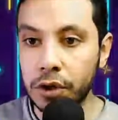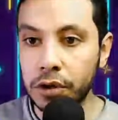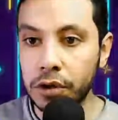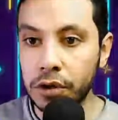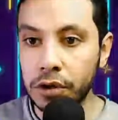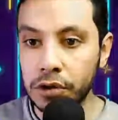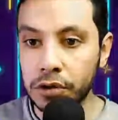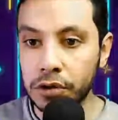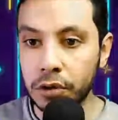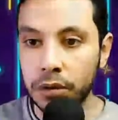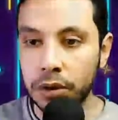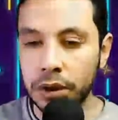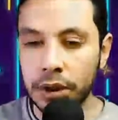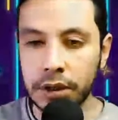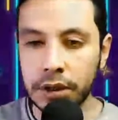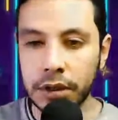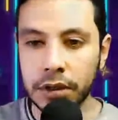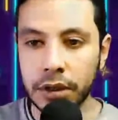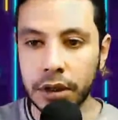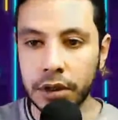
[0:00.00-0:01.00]
So
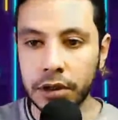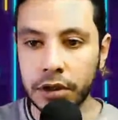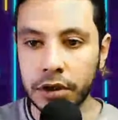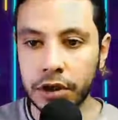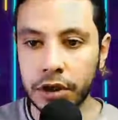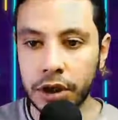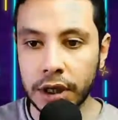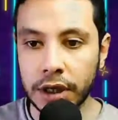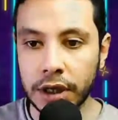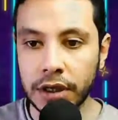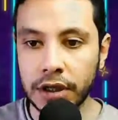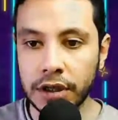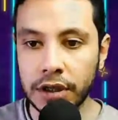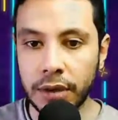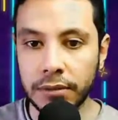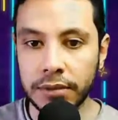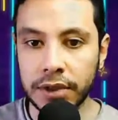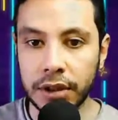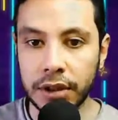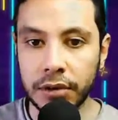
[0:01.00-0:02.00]
let's check
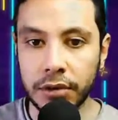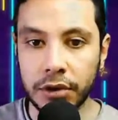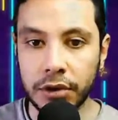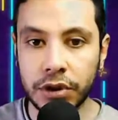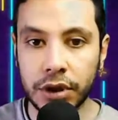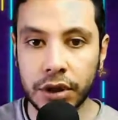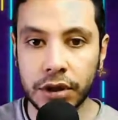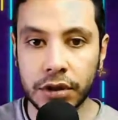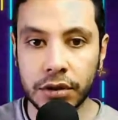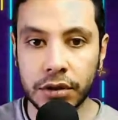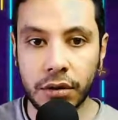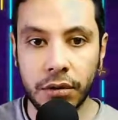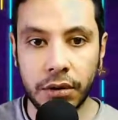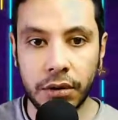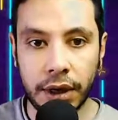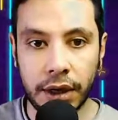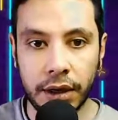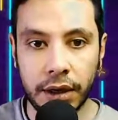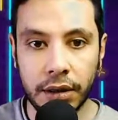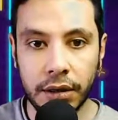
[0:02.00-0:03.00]
something which is
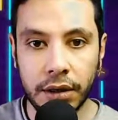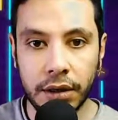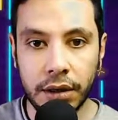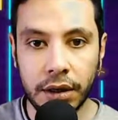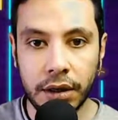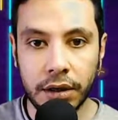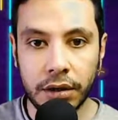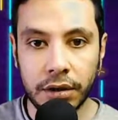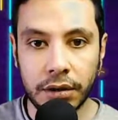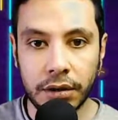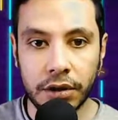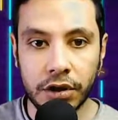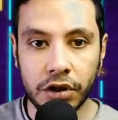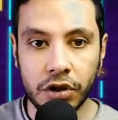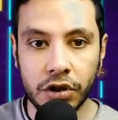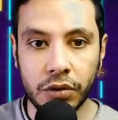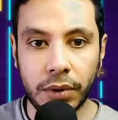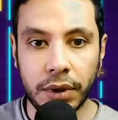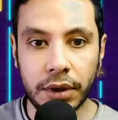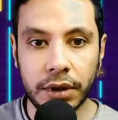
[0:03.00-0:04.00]
this
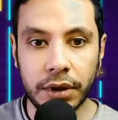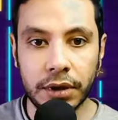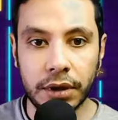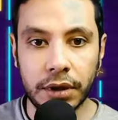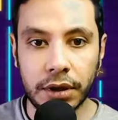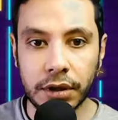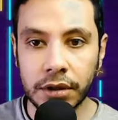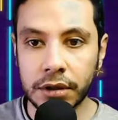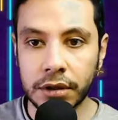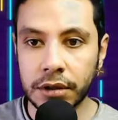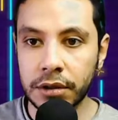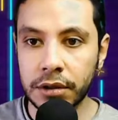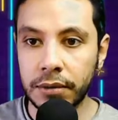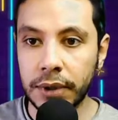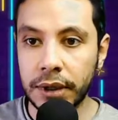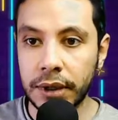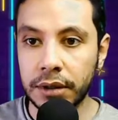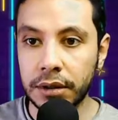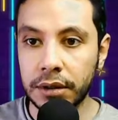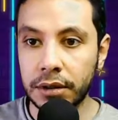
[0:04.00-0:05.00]
one is
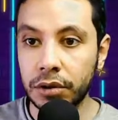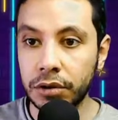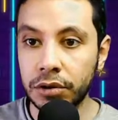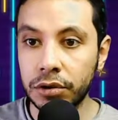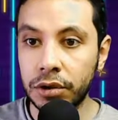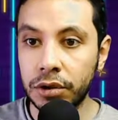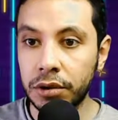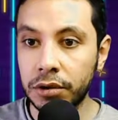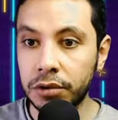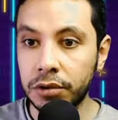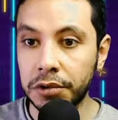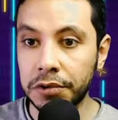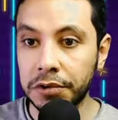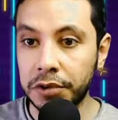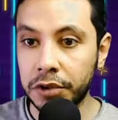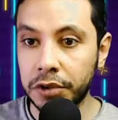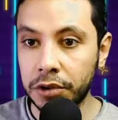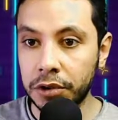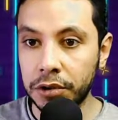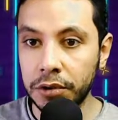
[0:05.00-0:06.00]
with good
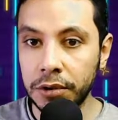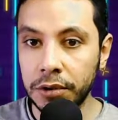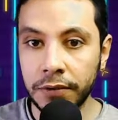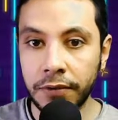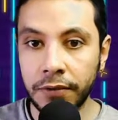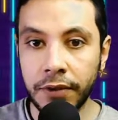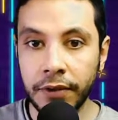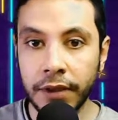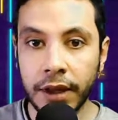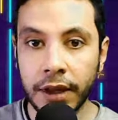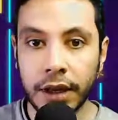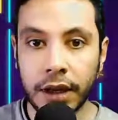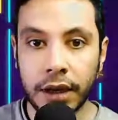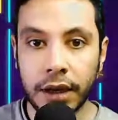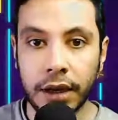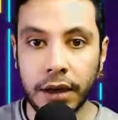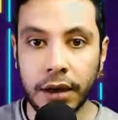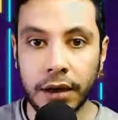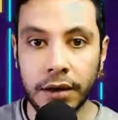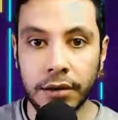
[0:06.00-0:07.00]
review.
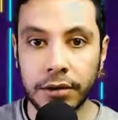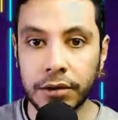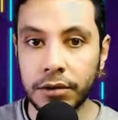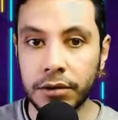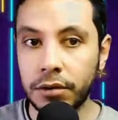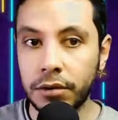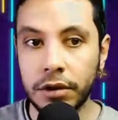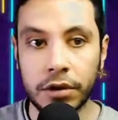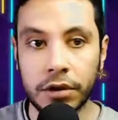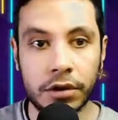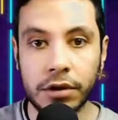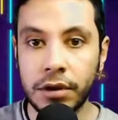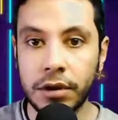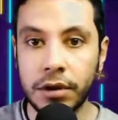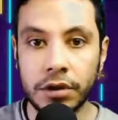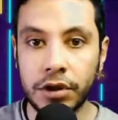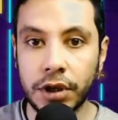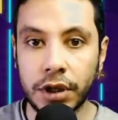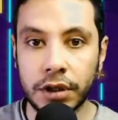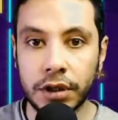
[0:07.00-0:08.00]
So let's
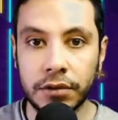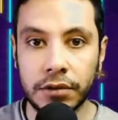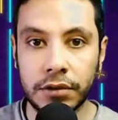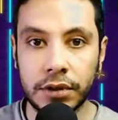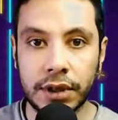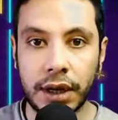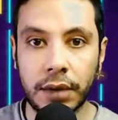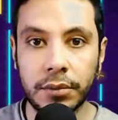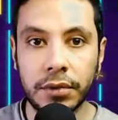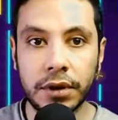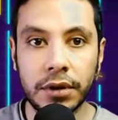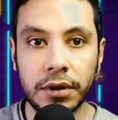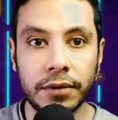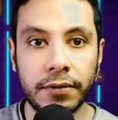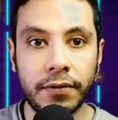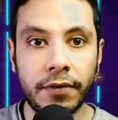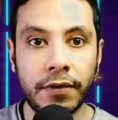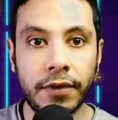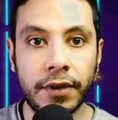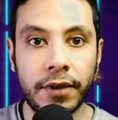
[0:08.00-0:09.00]
check it. For example,
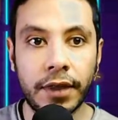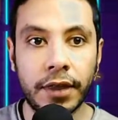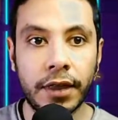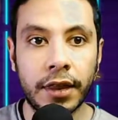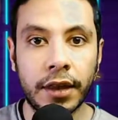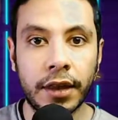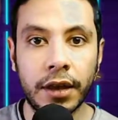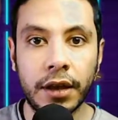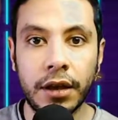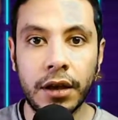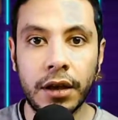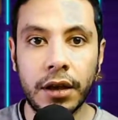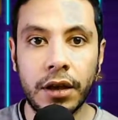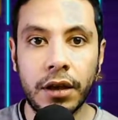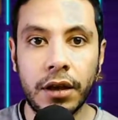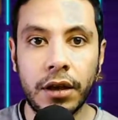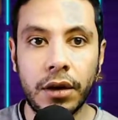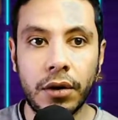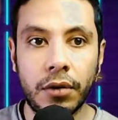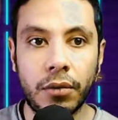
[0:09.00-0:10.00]

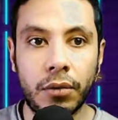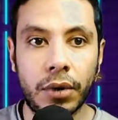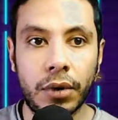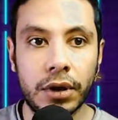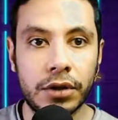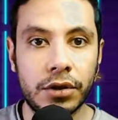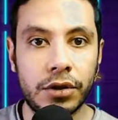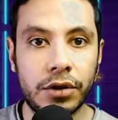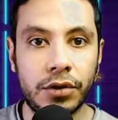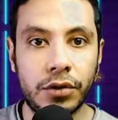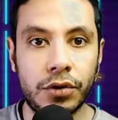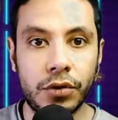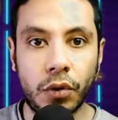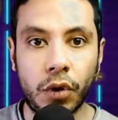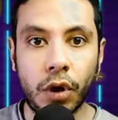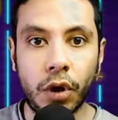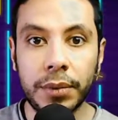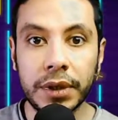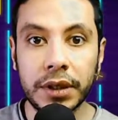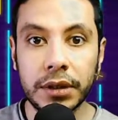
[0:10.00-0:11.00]
once you
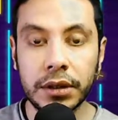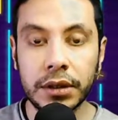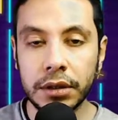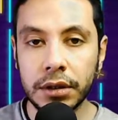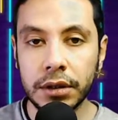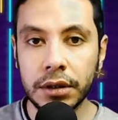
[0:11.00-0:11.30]
open